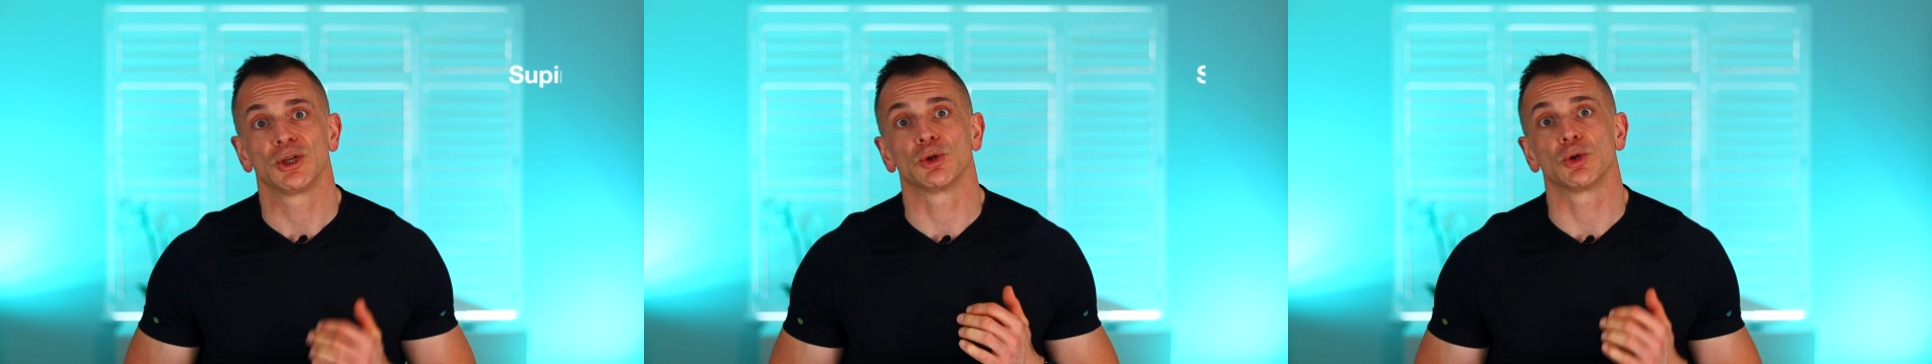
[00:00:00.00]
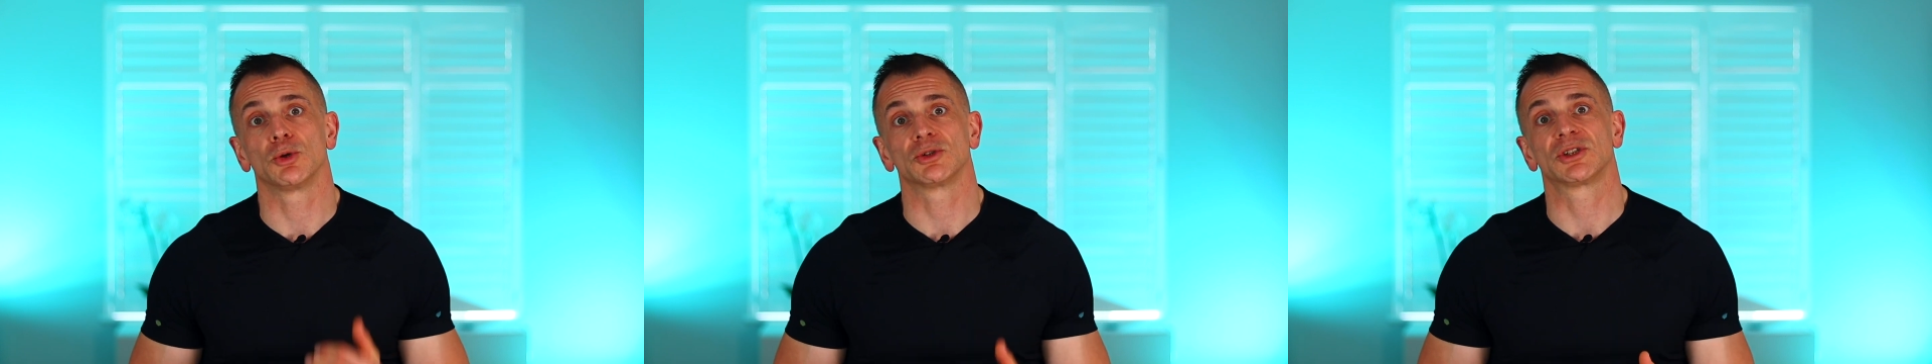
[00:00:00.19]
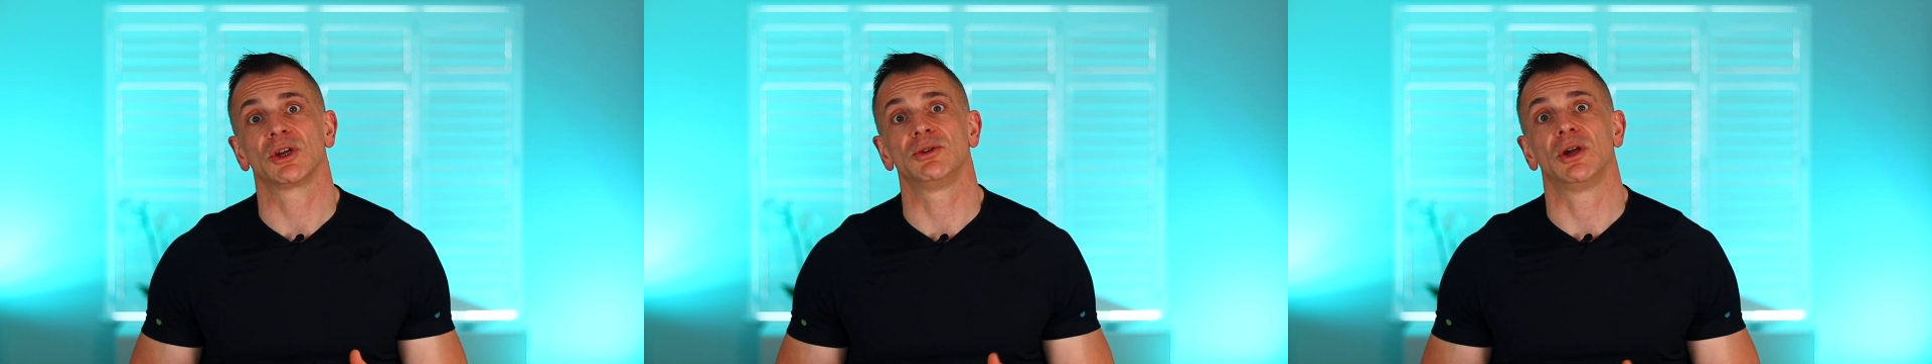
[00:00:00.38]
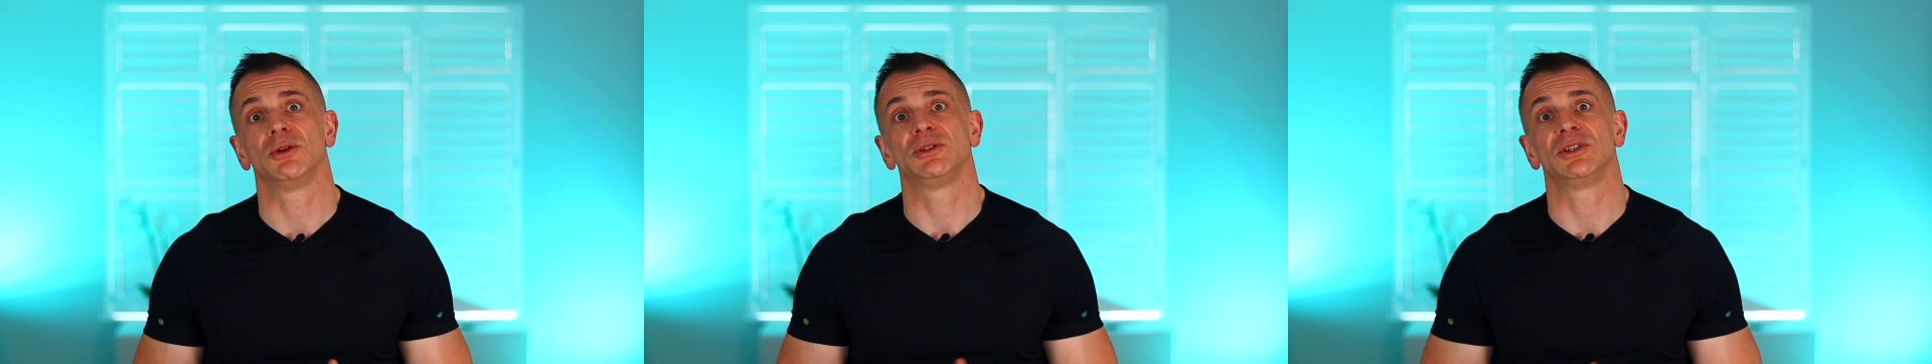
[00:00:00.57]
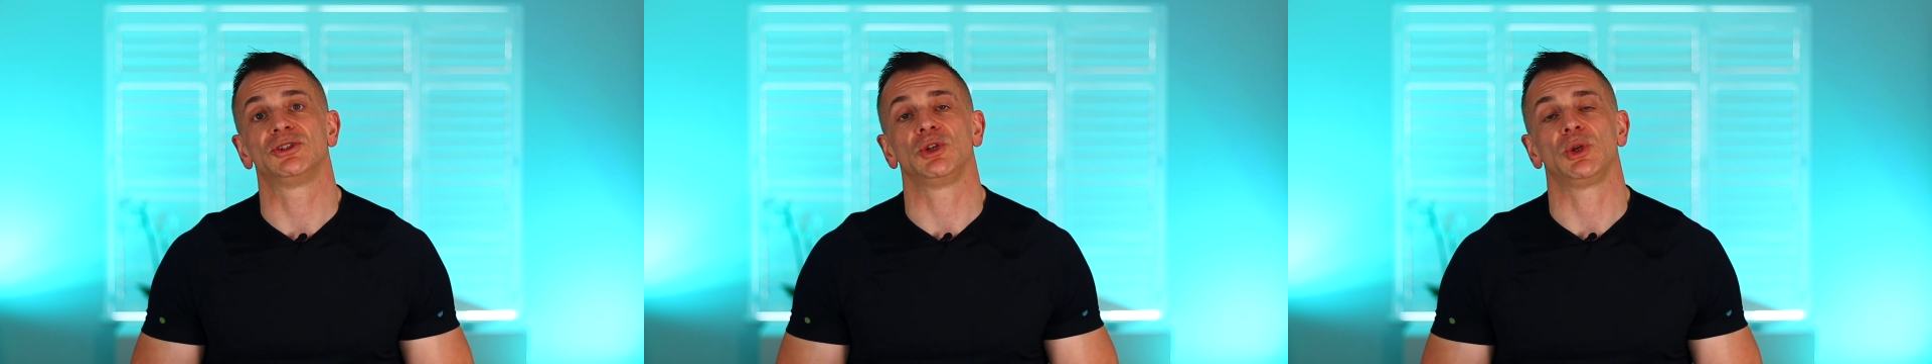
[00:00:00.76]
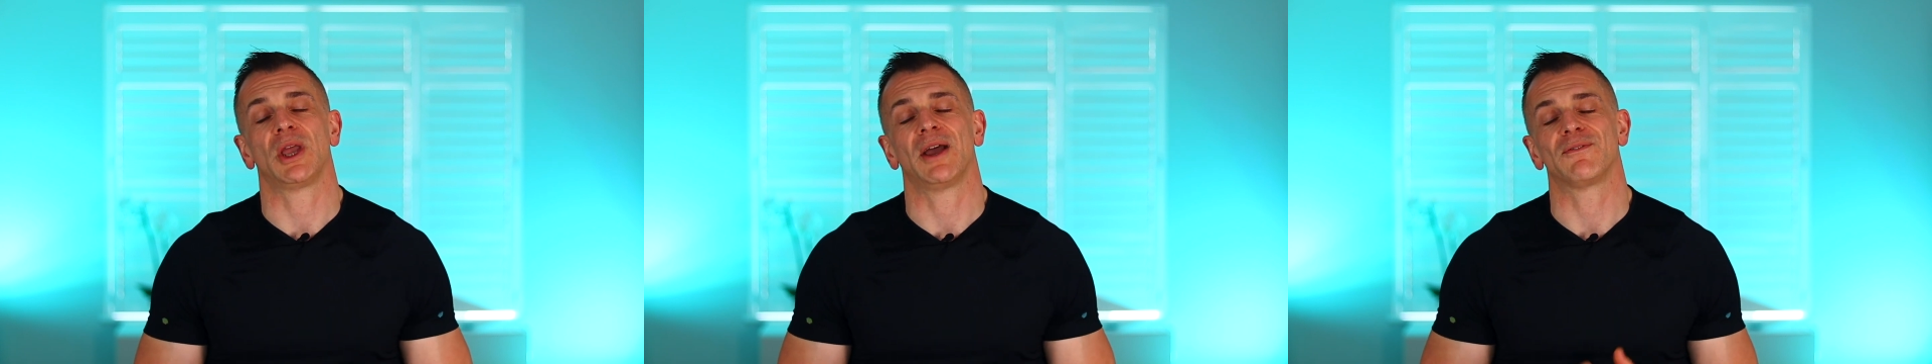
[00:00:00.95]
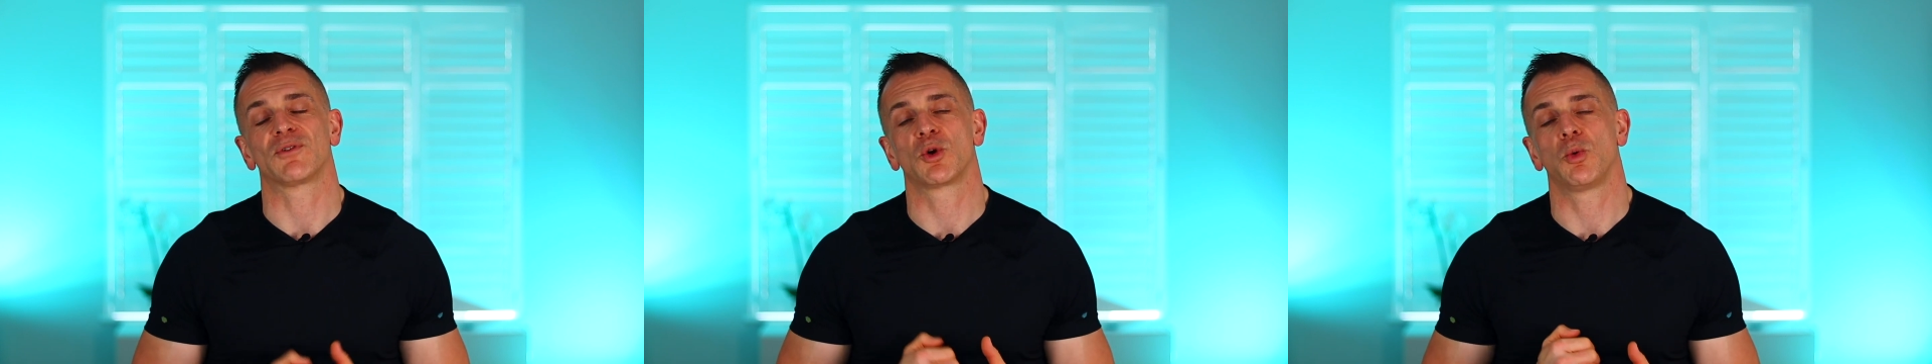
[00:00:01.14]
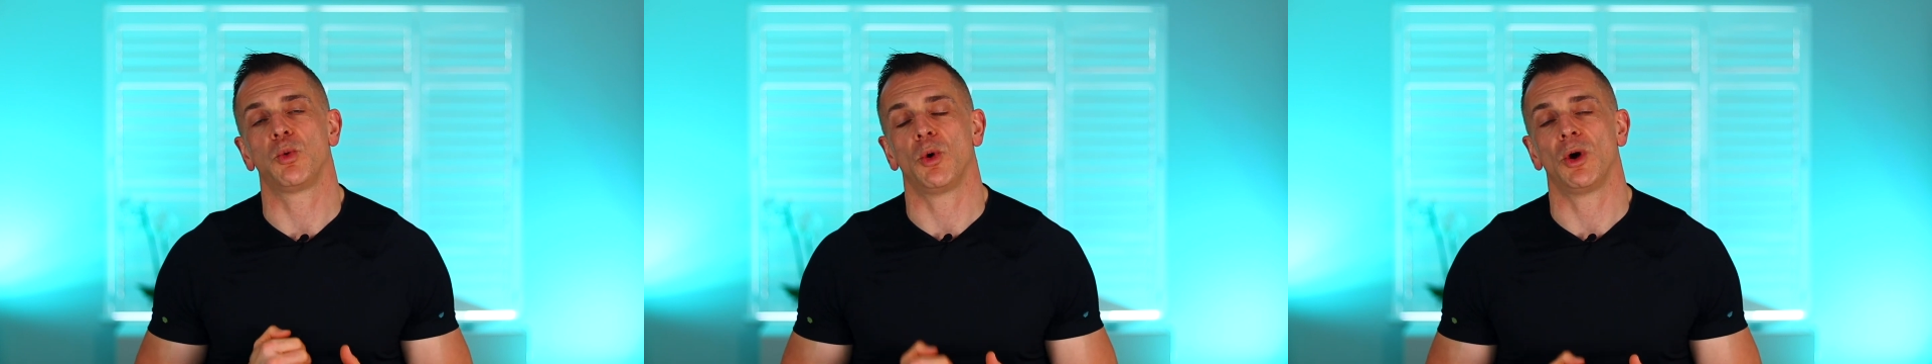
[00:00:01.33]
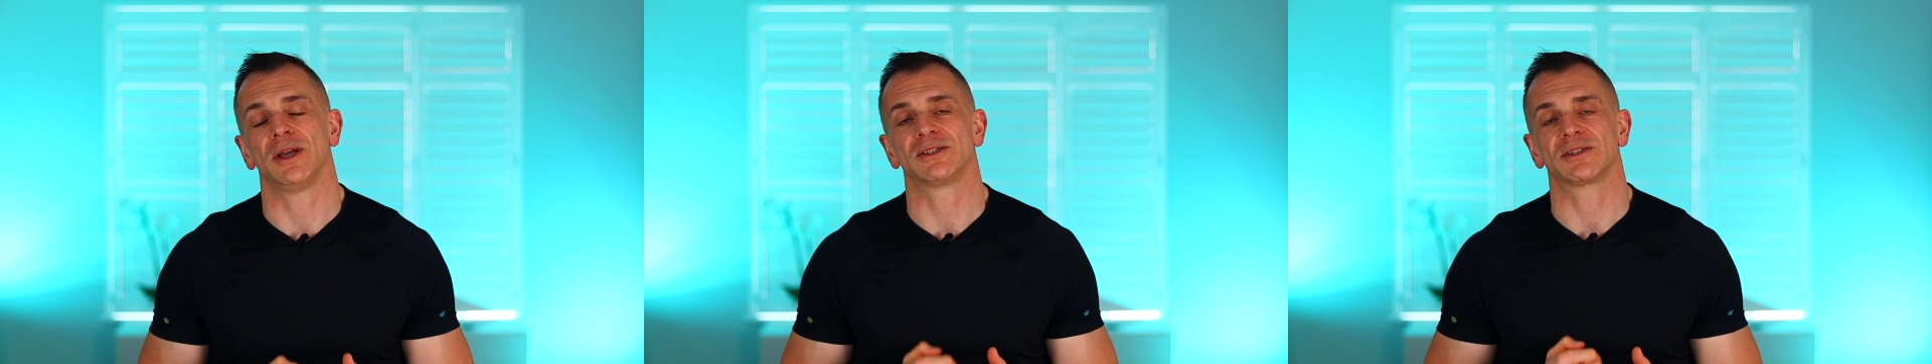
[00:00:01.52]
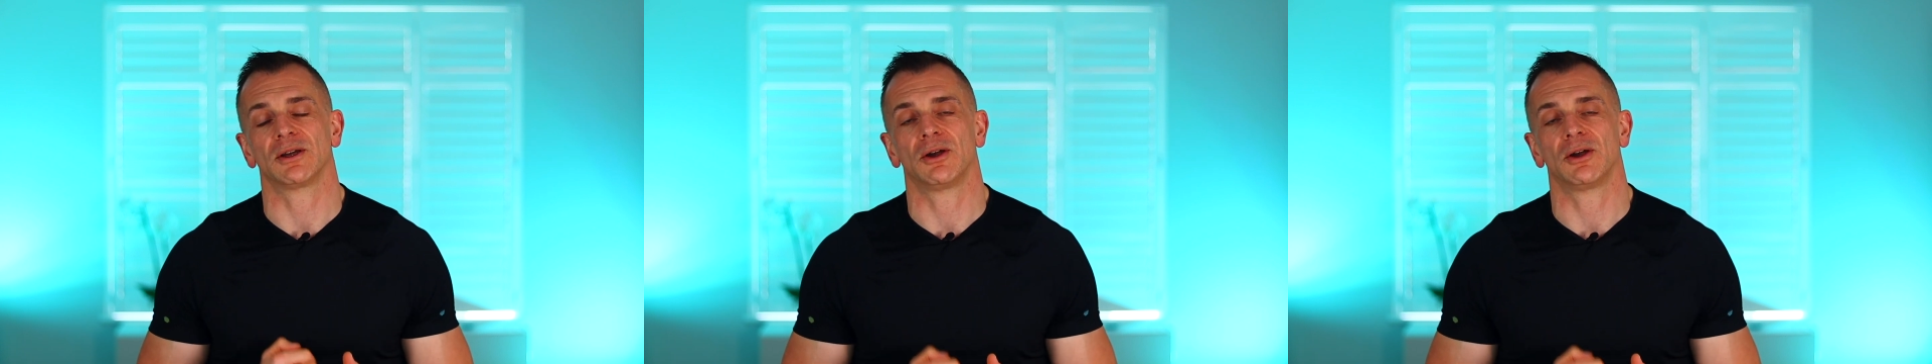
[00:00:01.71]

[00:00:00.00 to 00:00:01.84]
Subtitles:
You'll also notice that you have quite